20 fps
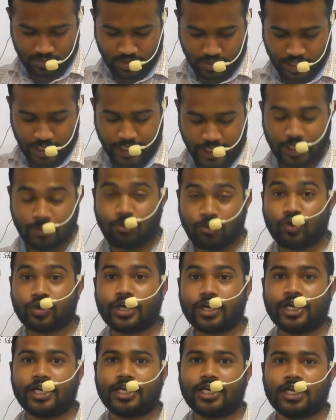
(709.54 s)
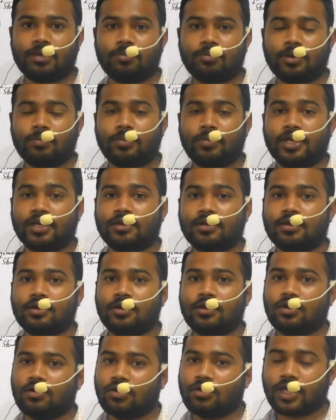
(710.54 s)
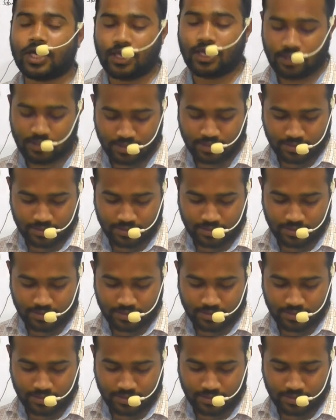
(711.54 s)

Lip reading: a democratic republic. Okay,